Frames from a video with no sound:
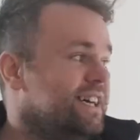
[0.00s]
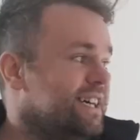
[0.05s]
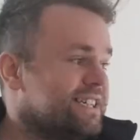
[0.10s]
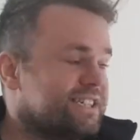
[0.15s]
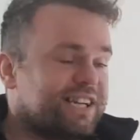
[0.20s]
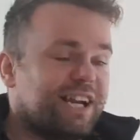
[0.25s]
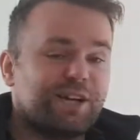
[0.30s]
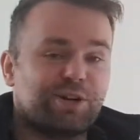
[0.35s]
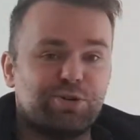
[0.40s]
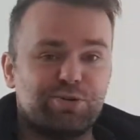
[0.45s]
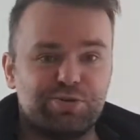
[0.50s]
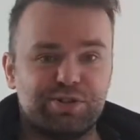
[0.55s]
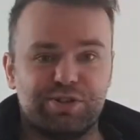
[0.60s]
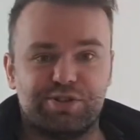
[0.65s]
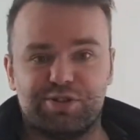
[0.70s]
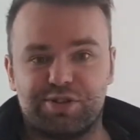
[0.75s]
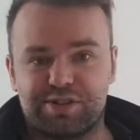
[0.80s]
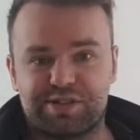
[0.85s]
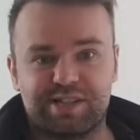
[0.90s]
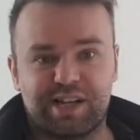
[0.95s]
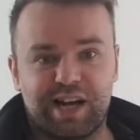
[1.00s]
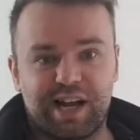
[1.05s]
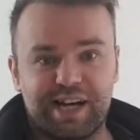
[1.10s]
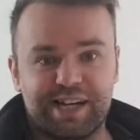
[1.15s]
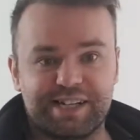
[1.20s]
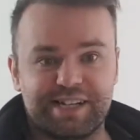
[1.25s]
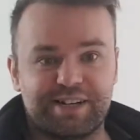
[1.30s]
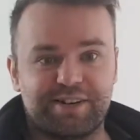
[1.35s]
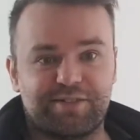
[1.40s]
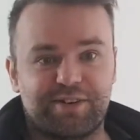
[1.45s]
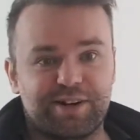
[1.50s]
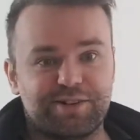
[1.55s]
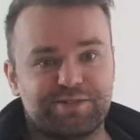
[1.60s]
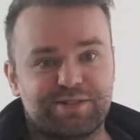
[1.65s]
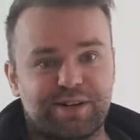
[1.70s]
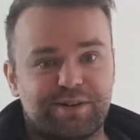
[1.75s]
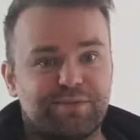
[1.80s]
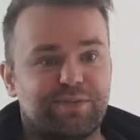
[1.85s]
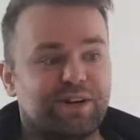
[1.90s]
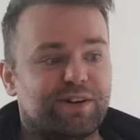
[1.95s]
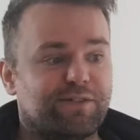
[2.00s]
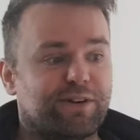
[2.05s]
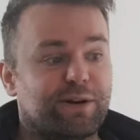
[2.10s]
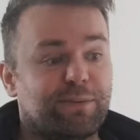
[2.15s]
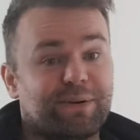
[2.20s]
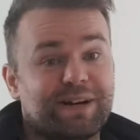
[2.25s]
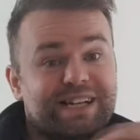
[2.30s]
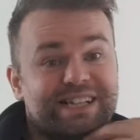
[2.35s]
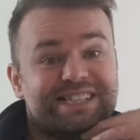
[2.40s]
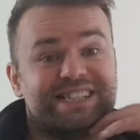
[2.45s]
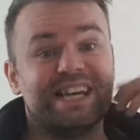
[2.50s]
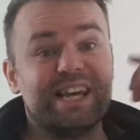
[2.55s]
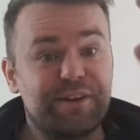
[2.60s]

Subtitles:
It's like all the ducks are lined in a row, so I'm really, really pleased.